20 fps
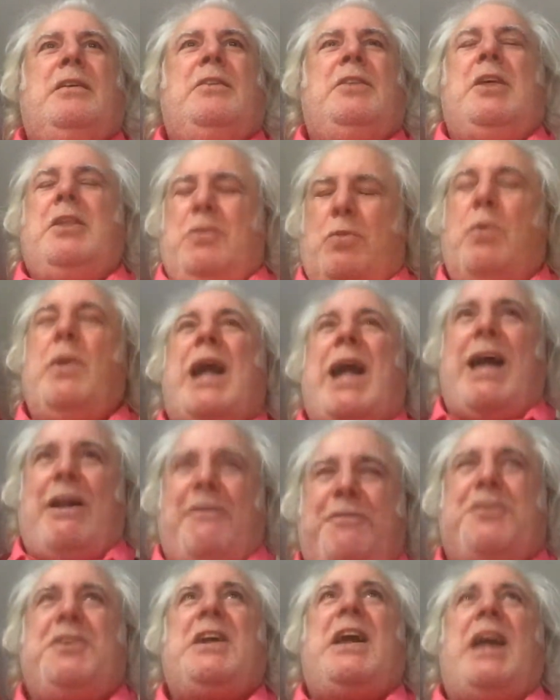that, that we
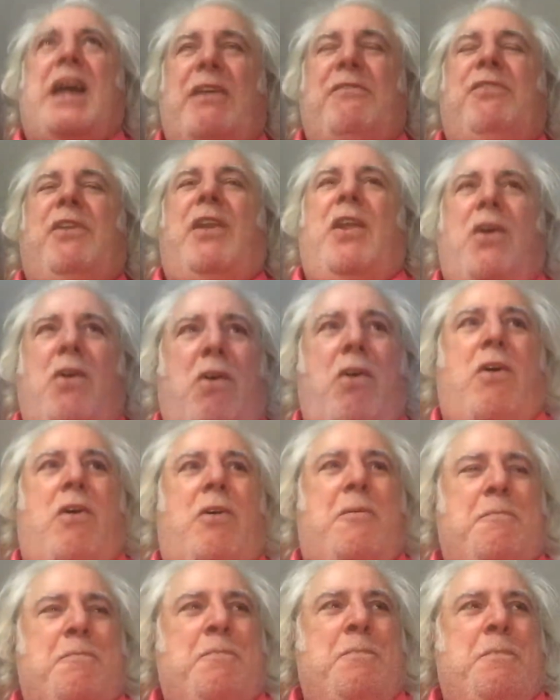have to have law
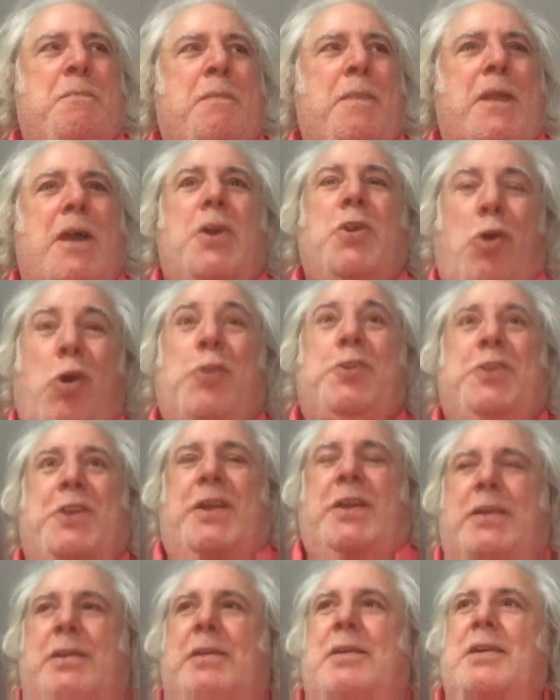and
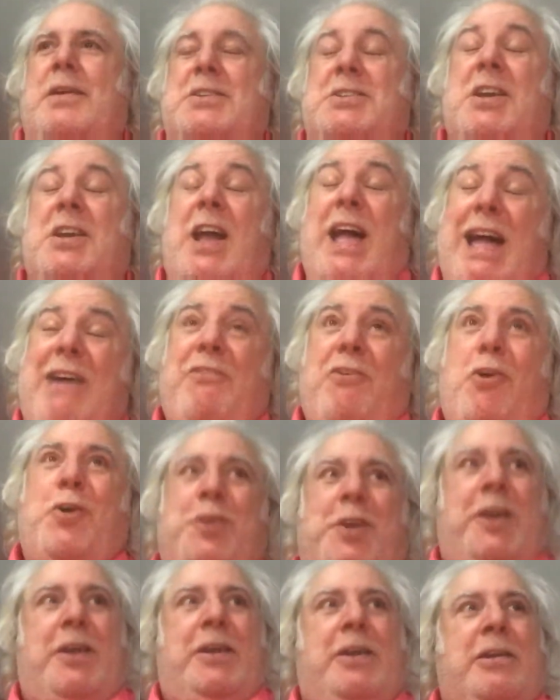order to have
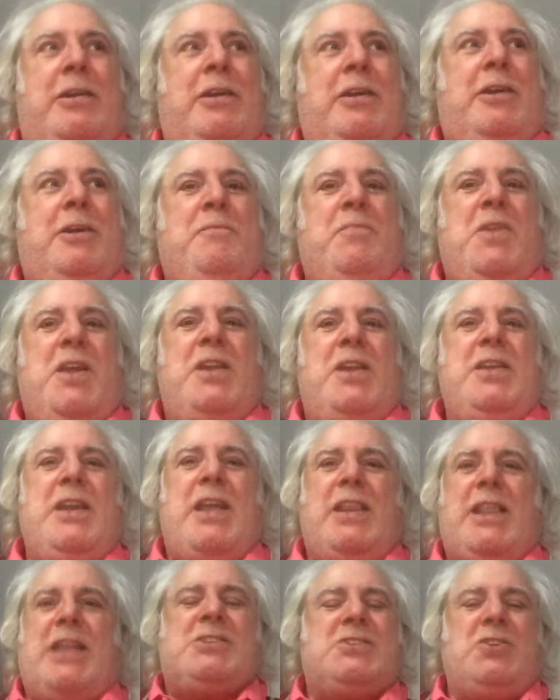order. And
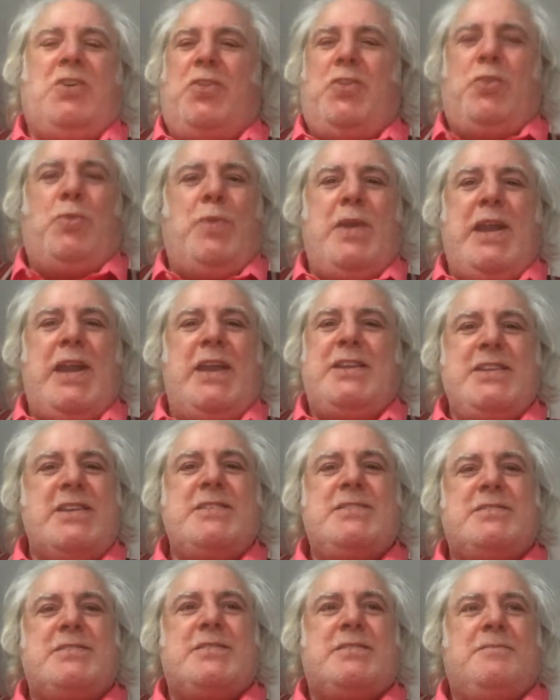yet that's not the way it
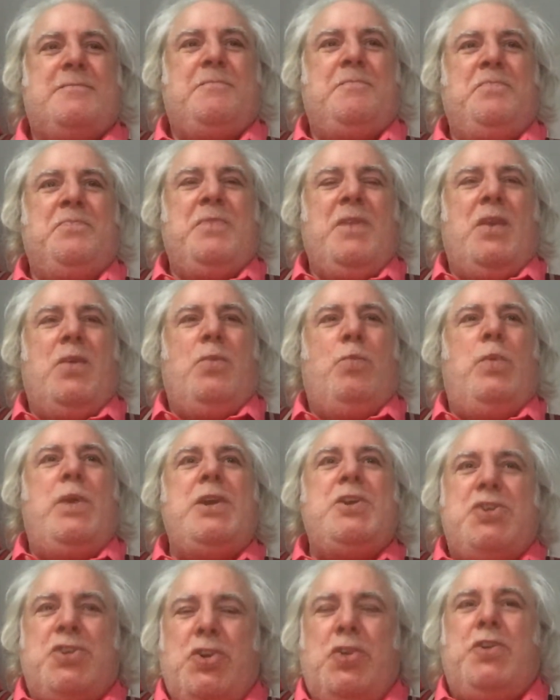is.
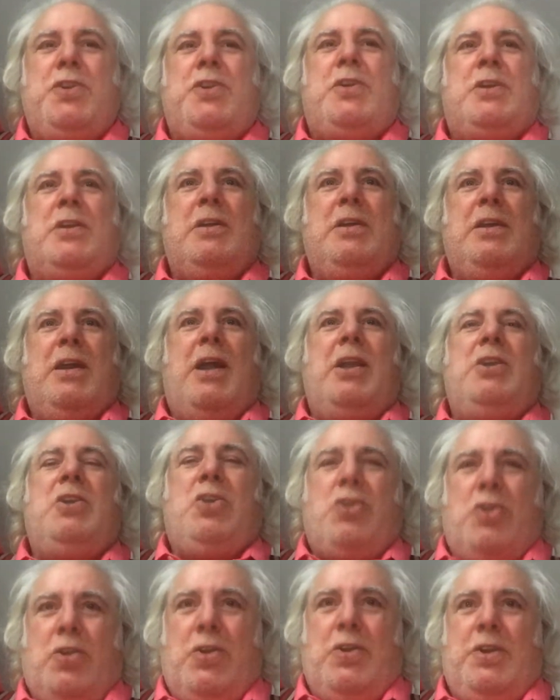We should and
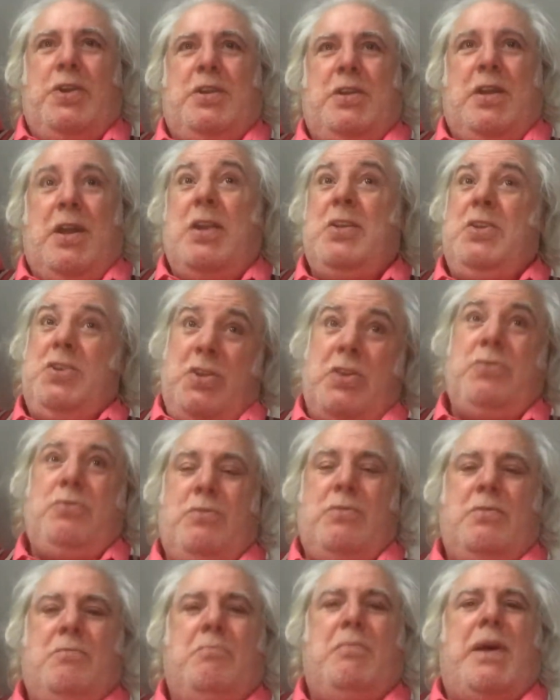could and
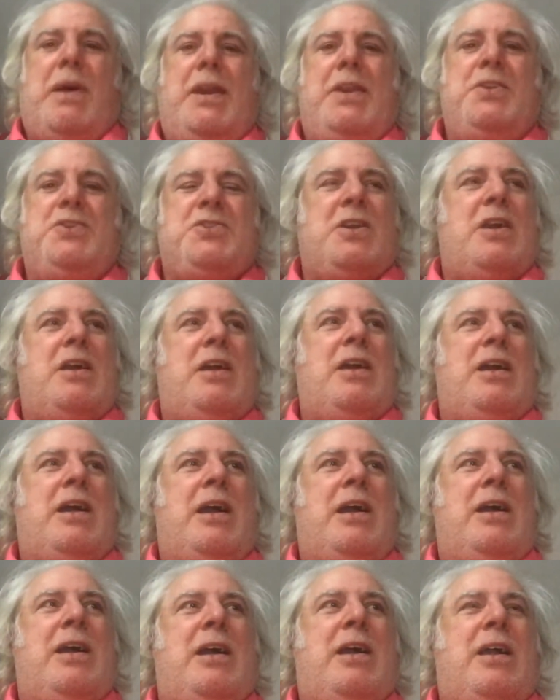do manage
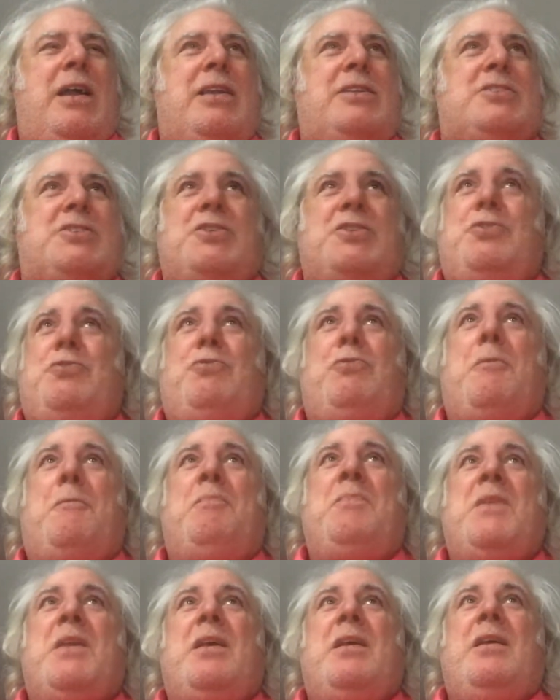to
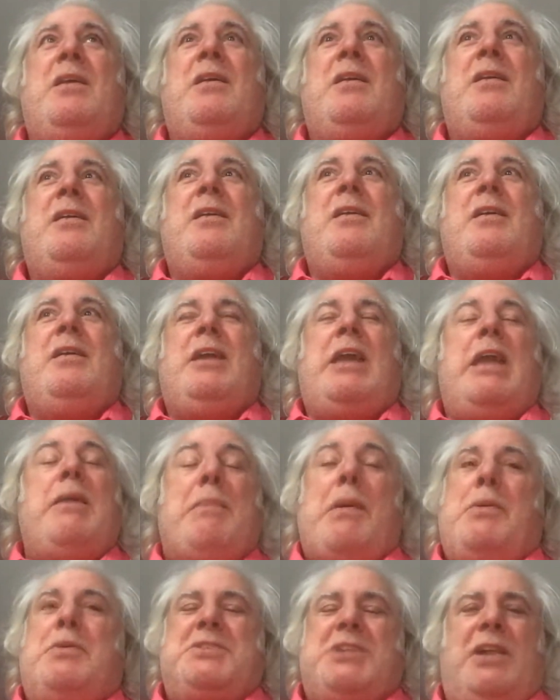keep
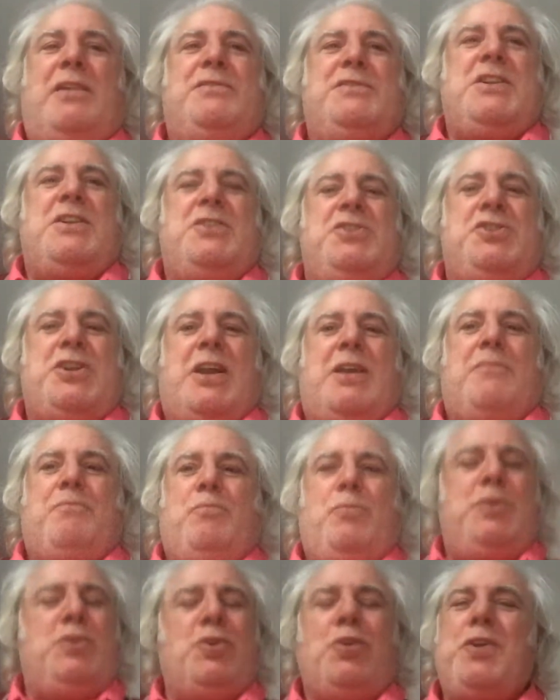ourselves in check.
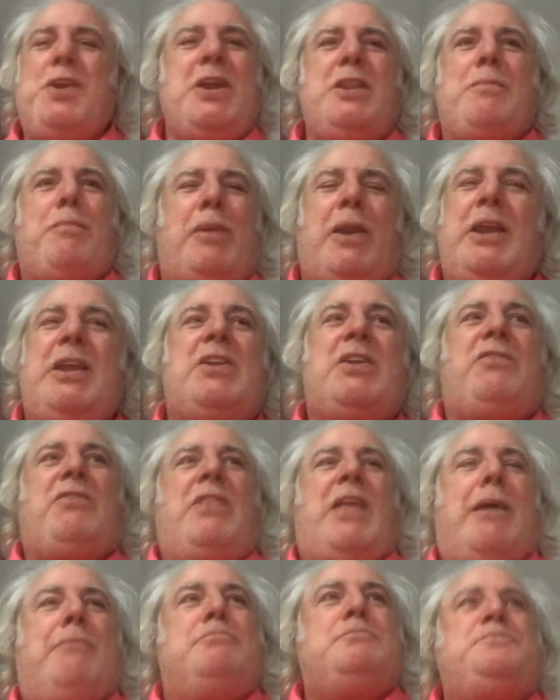We don't need the police for
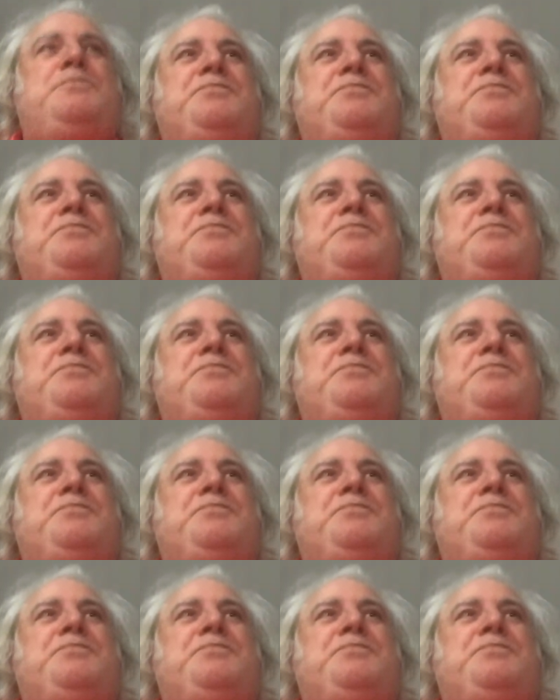that.